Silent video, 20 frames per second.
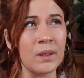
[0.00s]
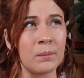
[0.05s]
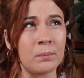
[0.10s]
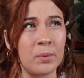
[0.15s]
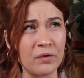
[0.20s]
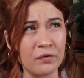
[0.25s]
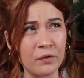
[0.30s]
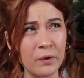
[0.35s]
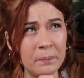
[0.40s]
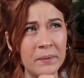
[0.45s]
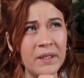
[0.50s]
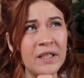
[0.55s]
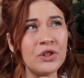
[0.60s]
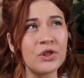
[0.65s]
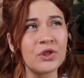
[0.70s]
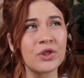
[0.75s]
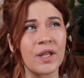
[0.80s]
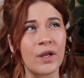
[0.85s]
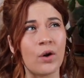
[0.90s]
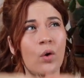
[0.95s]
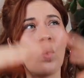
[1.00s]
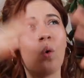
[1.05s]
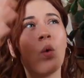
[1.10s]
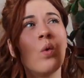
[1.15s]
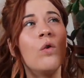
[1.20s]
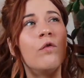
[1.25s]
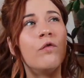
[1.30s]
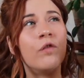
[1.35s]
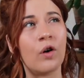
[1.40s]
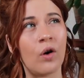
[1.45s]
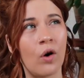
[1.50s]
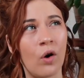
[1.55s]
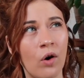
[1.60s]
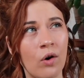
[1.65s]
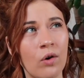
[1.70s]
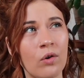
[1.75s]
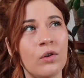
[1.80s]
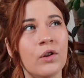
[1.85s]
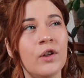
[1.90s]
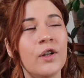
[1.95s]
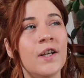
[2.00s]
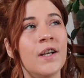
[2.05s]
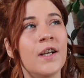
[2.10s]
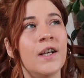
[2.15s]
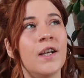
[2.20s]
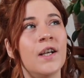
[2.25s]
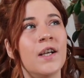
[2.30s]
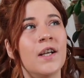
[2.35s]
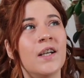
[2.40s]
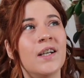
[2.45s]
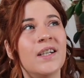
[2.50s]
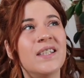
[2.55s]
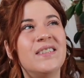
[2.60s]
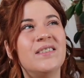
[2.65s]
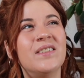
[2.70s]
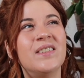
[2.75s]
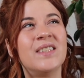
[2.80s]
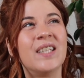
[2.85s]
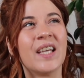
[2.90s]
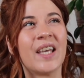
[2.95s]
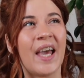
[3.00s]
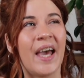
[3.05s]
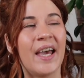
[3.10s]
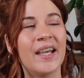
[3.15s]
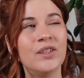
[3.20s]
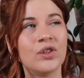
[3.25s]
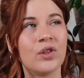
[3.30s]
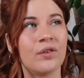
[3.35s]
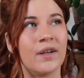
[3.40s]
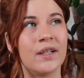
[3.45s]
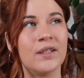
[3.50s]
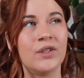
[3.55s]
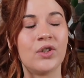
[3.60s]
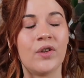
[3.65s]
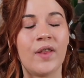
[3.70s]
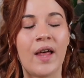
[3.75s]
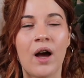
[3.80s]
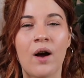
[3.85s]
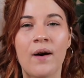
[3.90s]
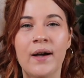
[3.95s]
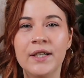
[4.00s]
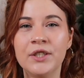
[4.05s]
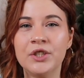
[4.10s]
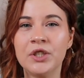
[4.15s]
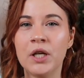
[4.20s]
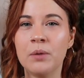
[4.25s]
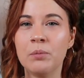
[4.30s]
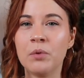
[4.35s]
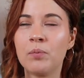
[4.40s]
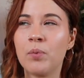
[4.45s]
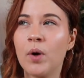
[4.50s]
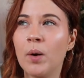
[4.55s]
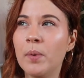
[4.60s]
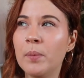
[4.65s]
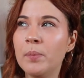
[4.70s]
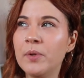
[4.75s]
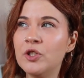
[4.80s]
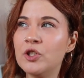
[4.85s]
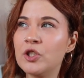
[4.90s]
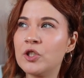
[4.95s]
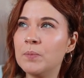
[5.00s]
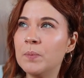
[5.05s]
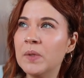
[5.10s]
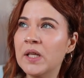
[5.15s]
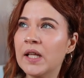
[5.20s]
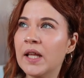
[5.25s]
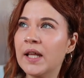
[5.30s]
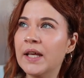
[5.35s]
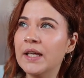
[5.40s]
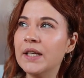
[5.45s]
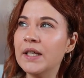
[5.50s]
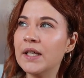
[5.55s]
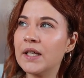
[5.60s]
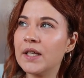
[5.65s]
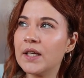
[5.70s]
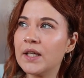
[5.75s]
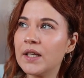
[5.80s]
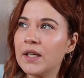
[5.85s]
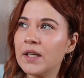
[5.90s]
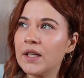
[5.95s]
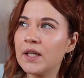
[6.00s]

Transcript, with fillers: But for me, just like overall, to kind of answer that question, it would probably just be like,